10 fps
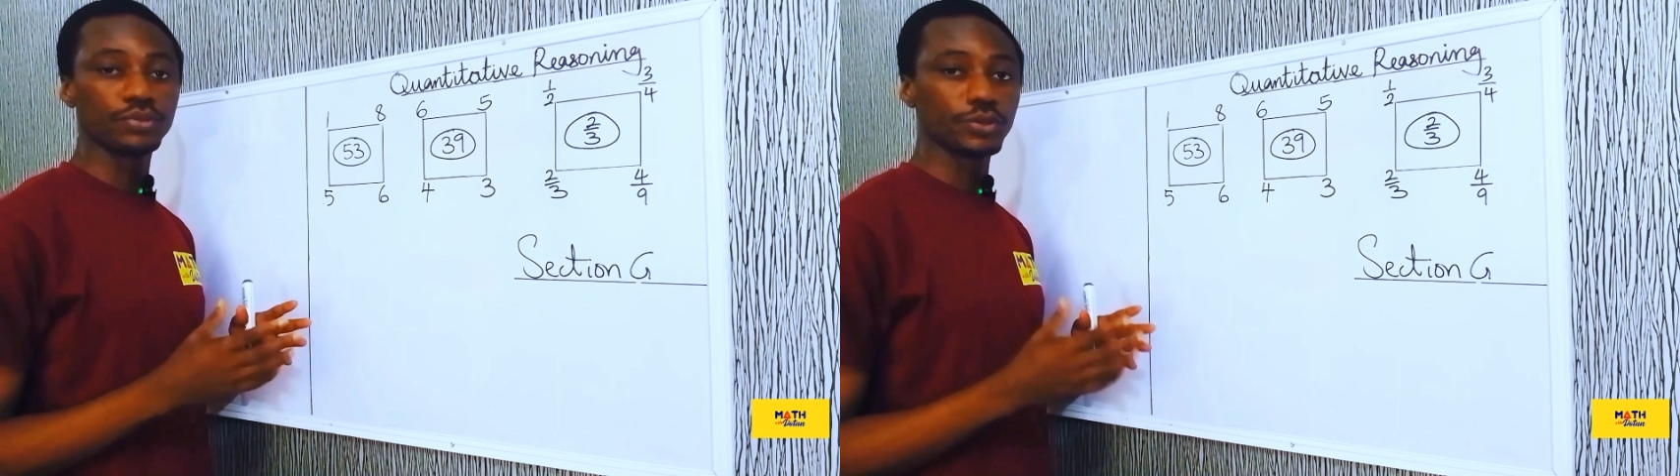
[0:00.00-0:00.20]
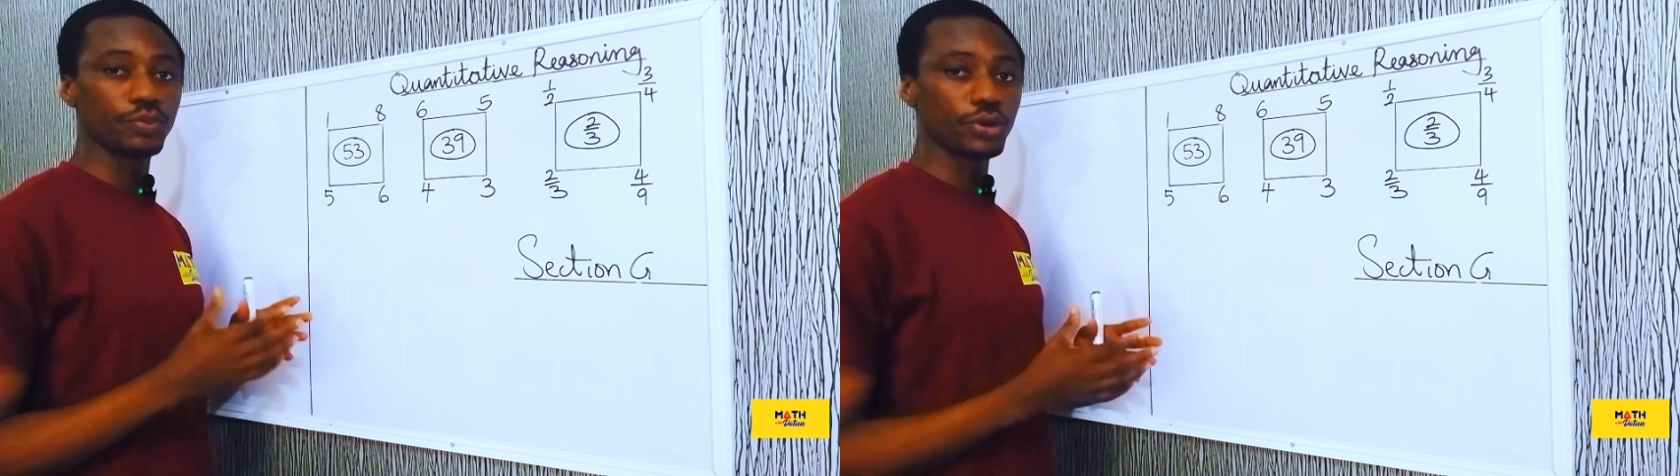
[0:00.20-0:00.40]

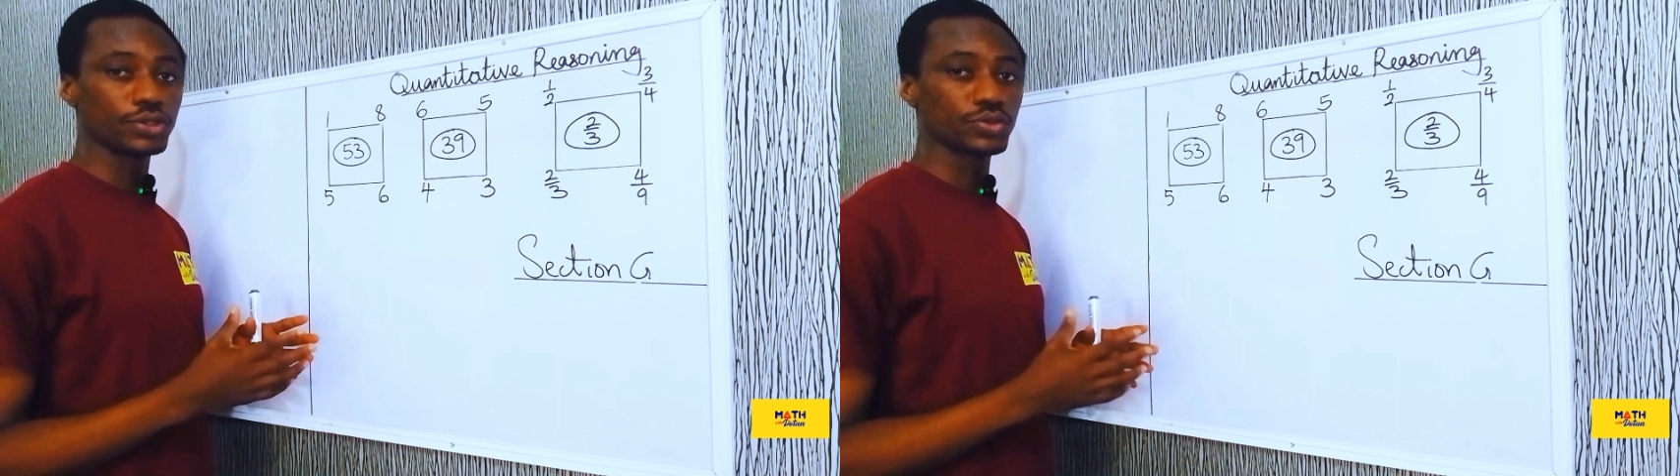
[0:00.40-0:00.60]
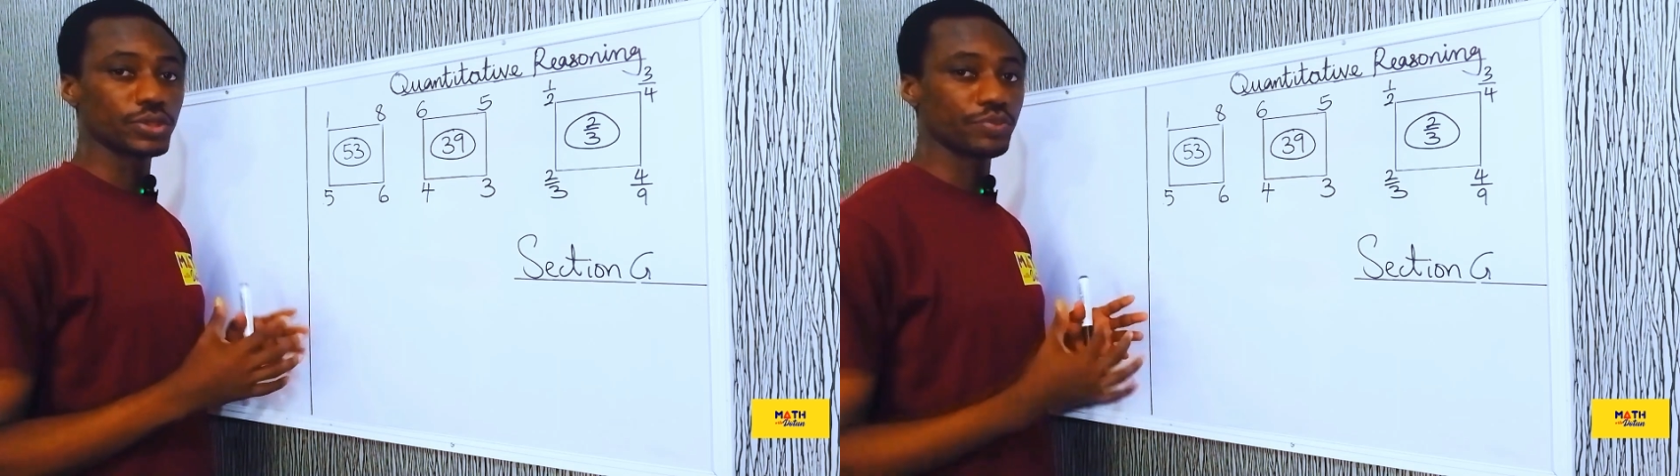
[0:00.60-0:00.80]
the
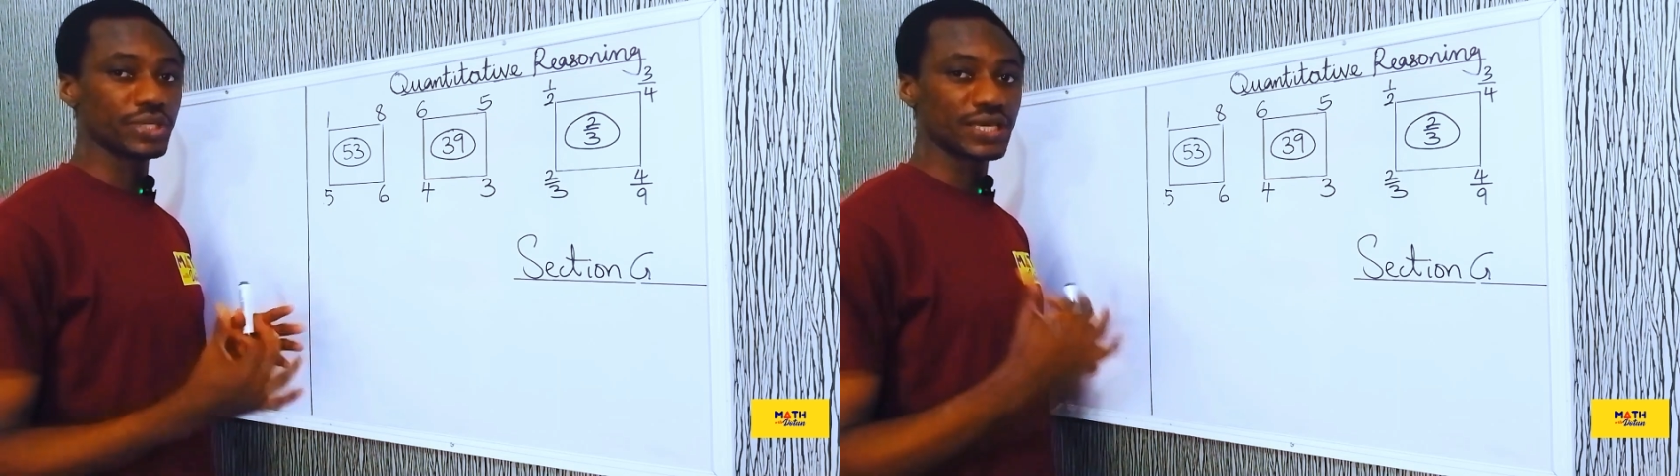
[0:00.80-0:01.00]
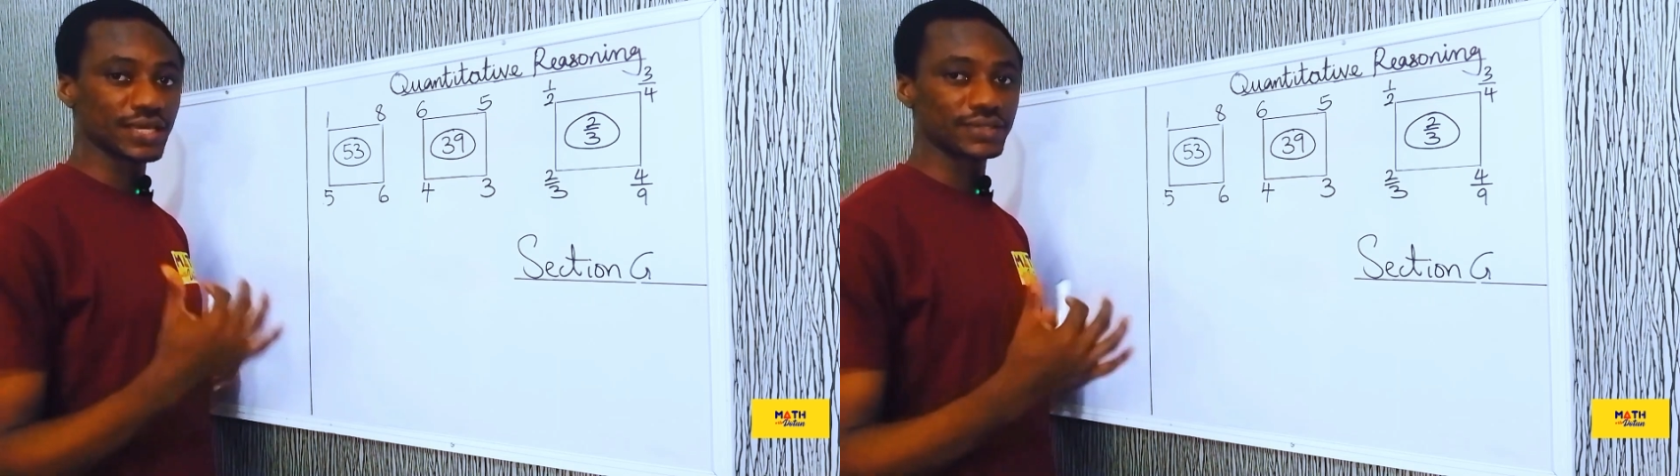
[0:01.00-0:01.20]
pots with the
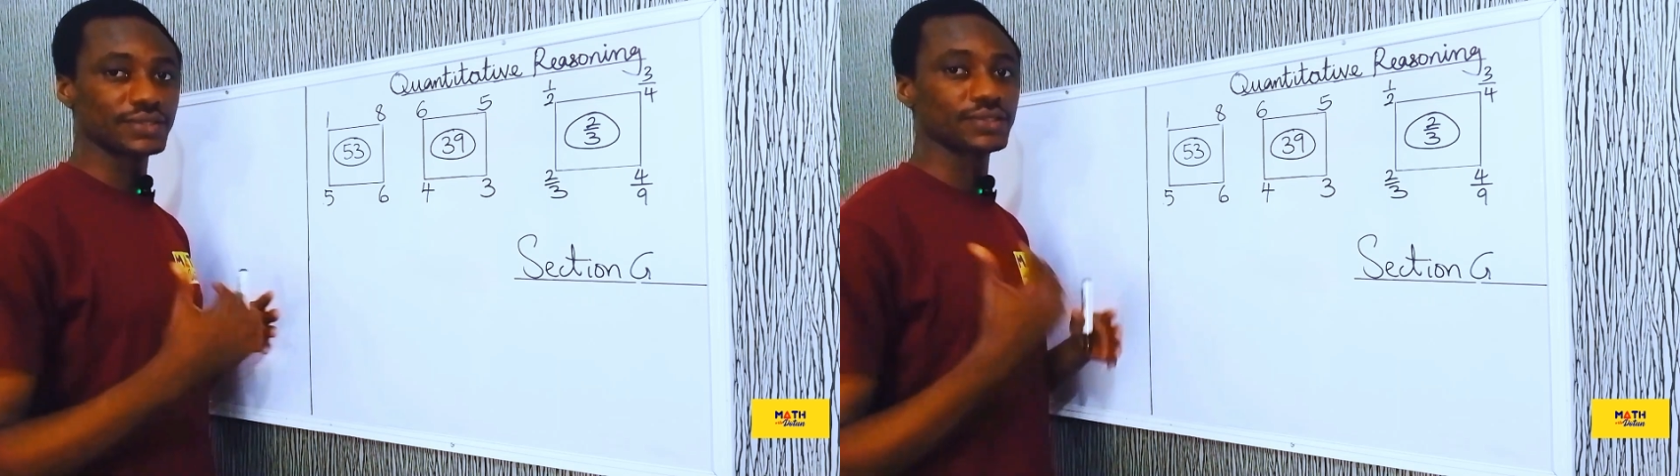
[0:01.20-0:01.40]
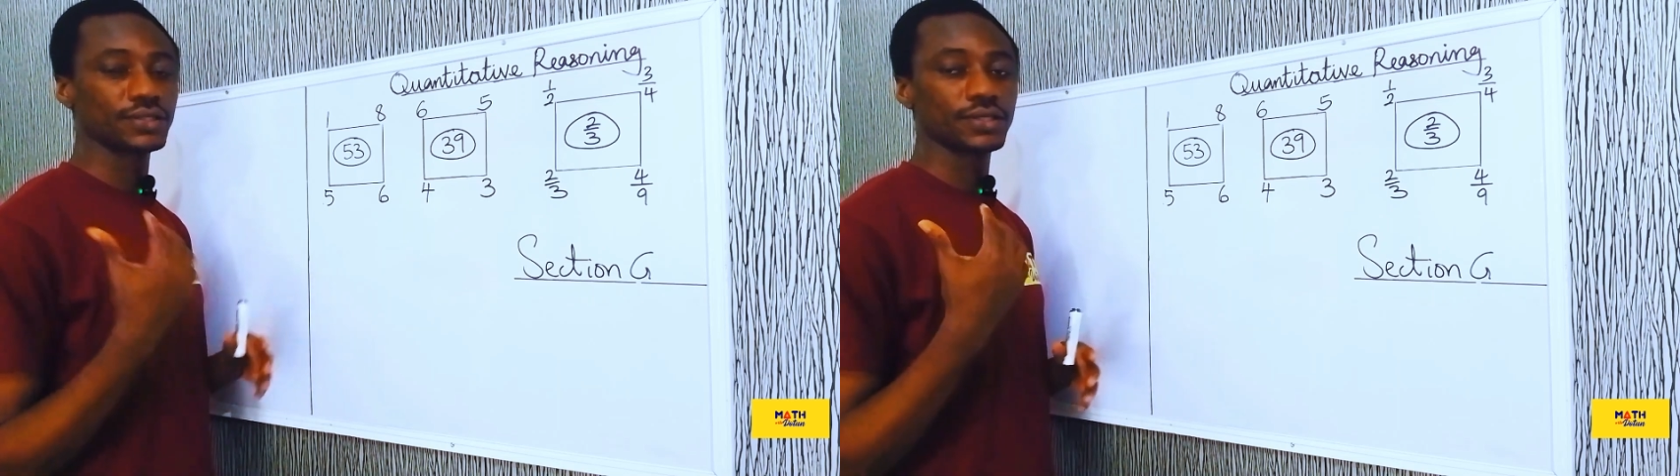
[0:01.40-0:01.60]

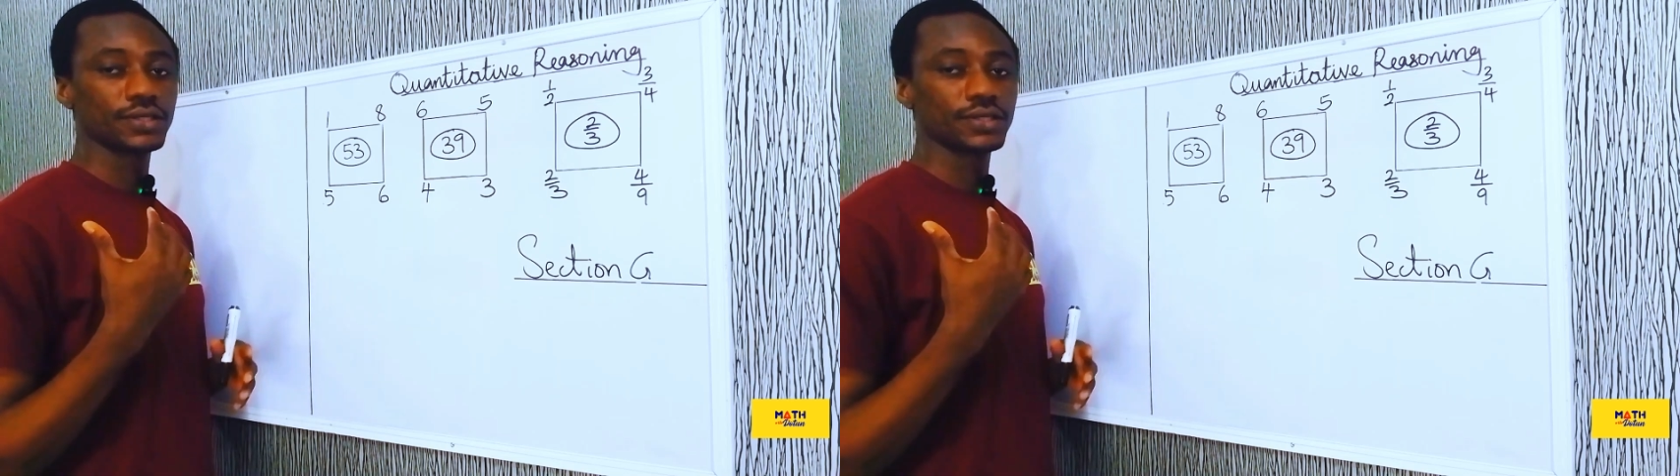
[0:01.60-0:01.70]
biggest